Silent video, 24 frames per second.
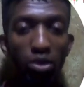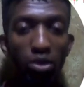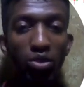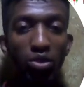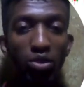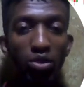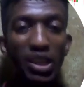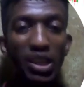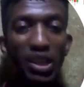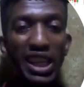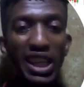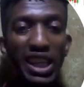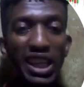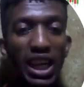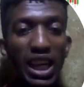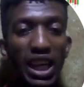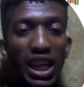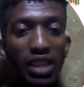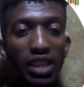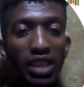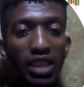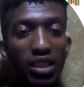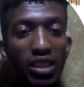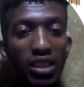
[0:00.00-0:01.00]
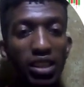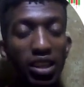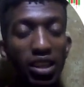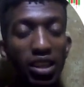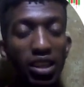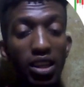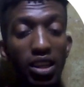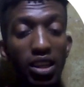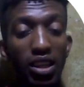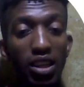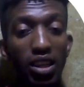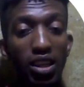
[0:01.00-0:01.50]
looking at
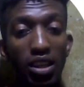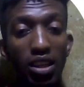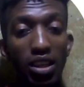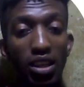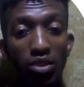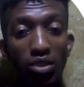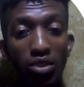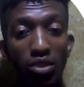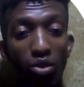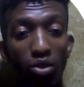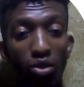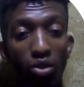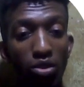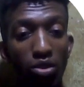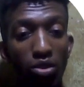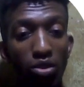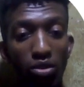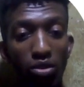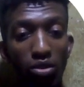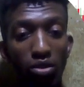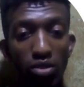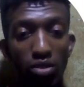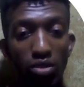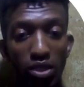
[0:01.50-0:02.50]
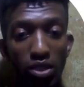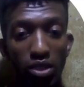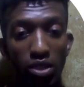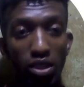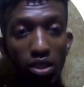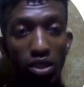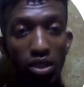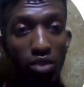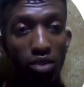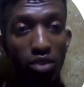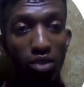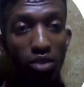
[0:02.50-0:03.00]
gold on
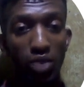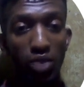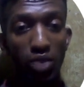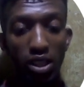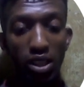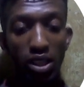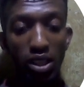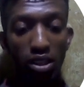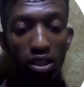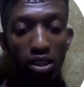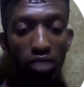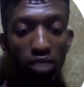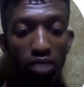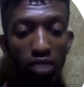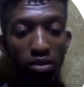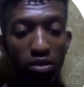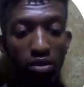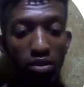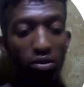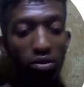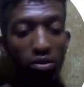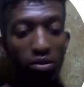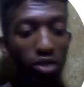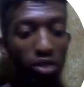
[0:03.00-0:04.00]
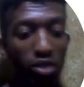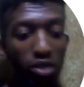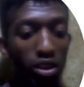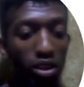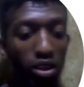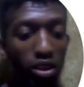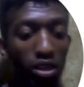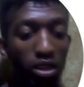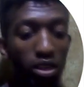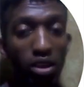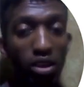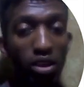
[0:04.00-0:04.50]
the weekly time frame. Okay,
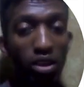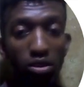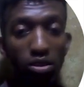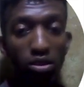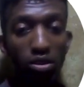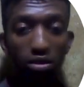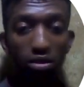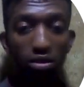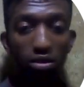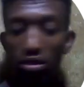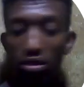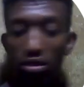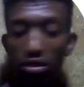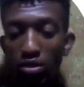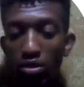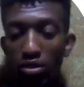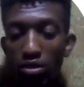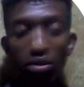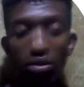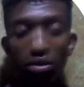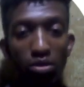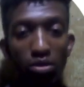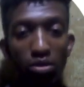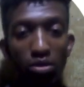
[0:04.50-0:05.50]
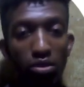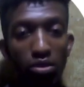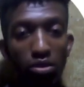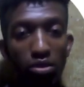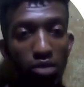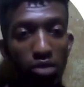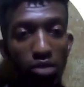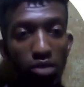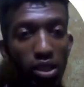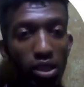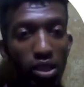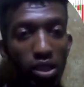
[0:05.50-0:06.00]
so let us go to the
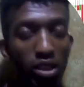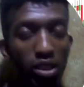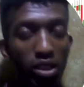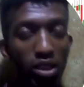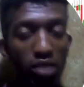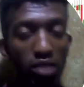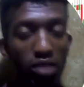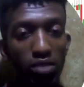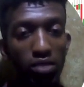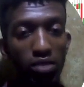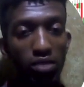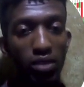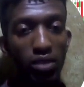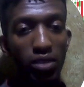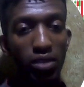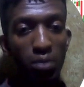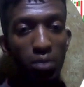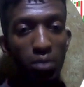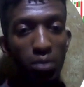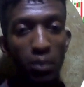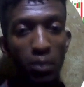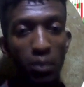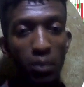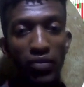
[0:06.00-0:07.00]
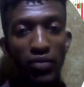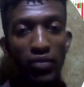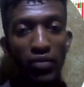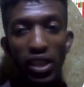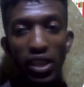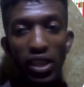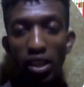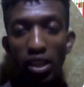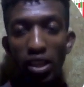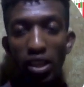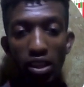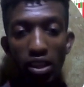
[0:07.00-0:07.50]
weekly time frame
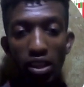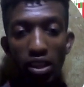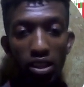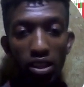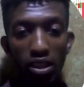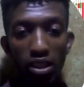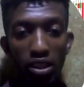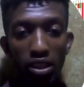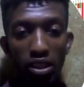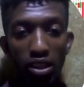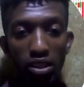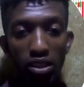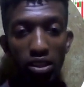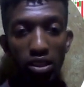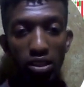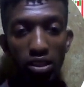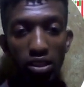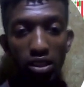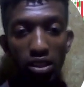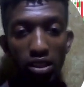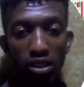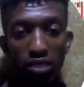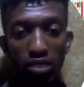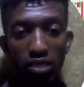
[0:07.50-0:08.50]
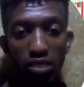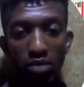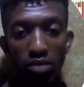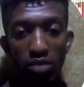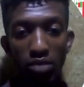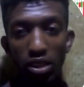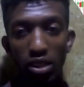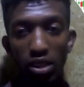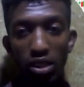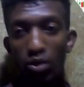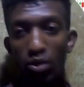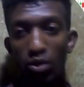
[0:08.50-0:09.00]
and let us come
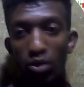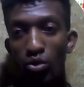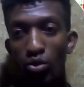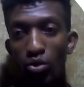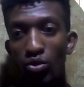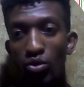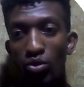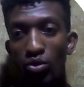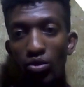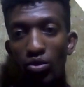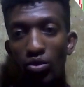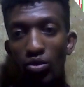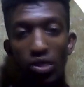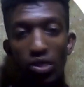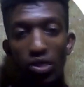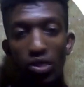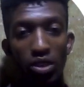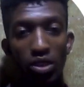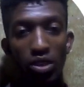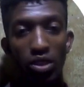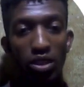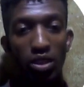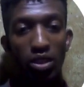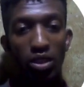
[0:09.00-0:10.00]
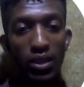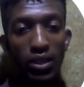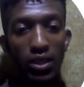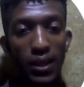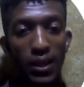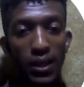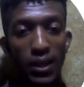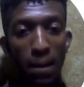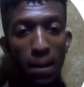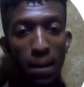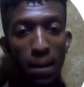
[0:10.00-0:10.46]
back to the